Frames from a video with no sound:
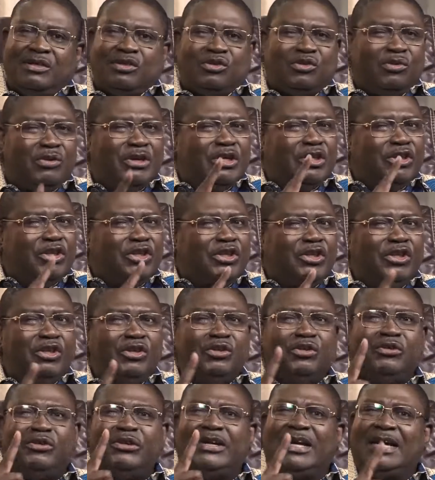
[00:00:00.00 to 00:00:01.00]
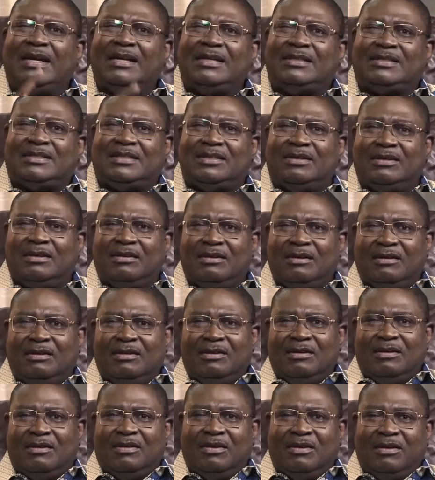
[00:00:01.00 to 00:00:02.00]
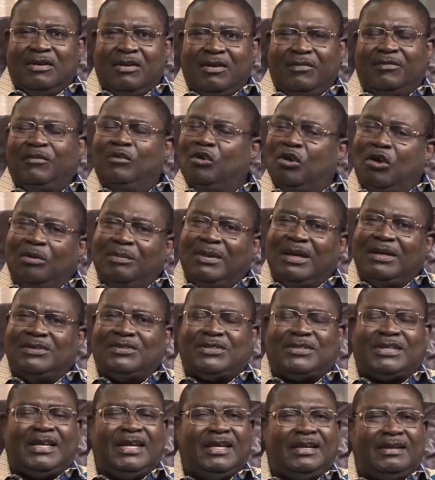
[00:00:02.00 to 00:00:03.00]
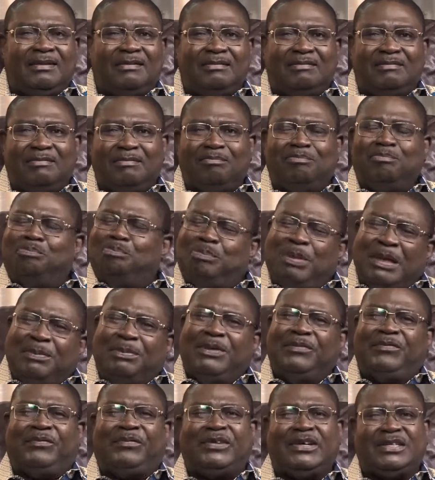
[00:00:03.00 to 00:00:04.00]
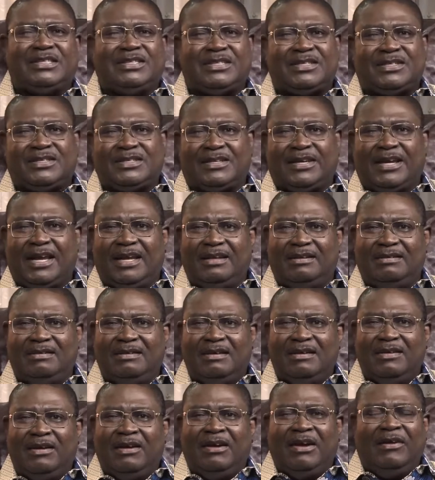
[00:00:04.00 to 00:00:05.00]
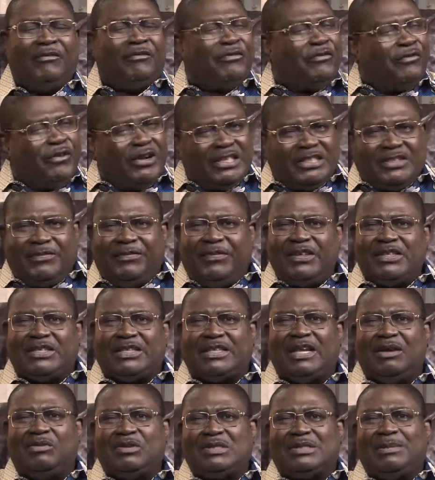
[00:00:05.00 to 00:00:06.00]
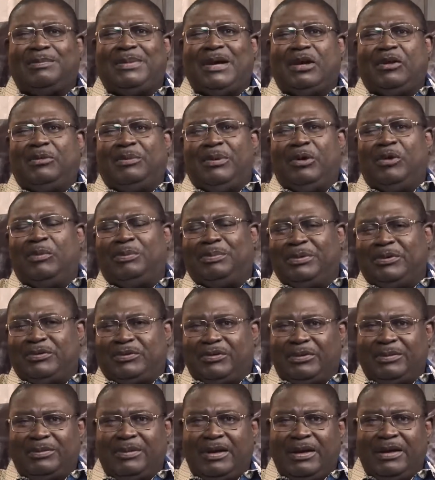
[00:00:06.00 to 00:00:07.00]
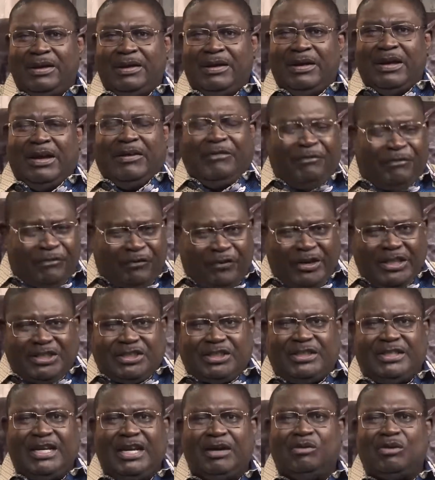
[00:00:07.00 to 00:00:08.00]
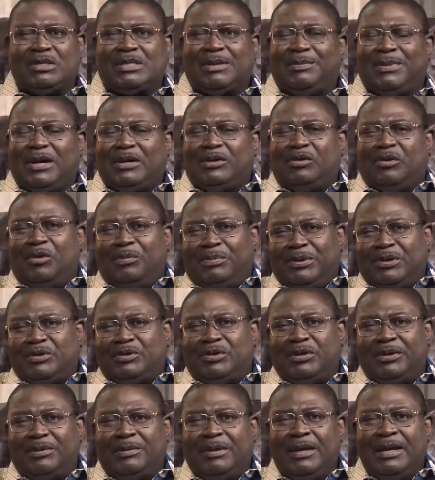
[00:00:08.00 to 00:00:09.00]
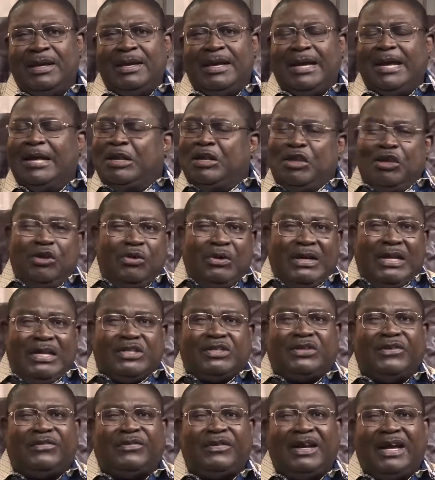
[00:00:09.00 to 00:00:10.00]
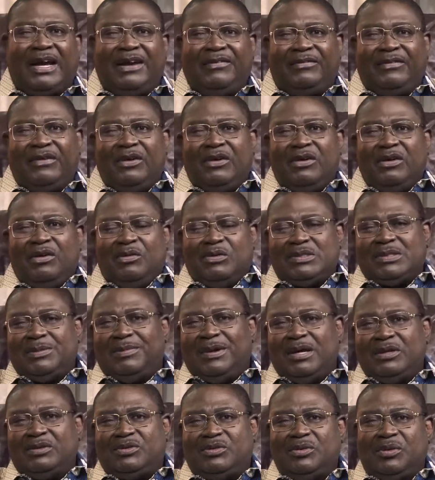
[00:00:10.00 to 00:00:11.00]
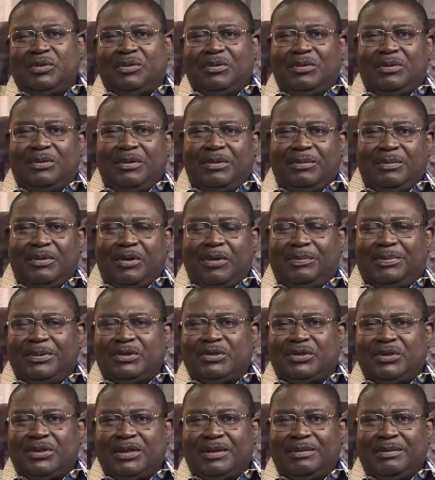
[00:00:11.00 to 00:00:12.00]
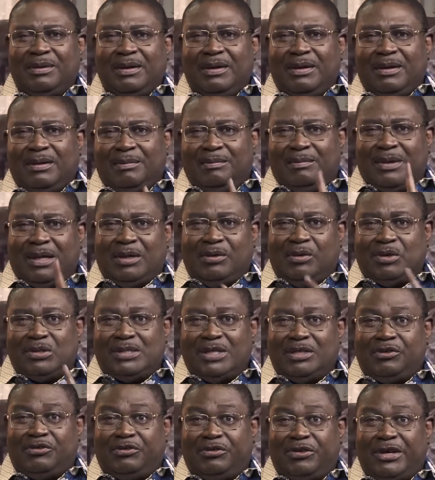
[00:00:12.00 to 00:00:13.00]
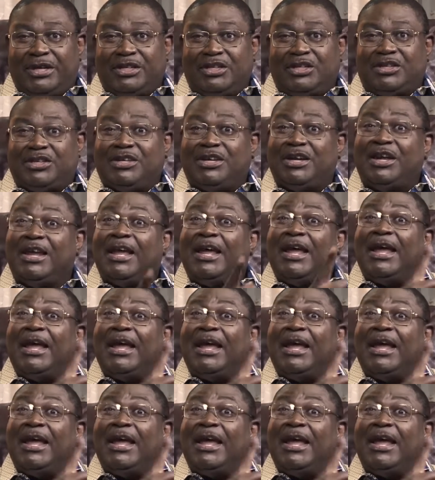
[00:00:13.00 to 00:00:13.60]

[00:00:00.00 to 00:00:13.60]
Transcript: to a new reality of normal skin, baby fresh skin. A fresh vista was about to be open to him. A fresh day was about to open to him. A new lease of life was about to open to him. But he was entrenched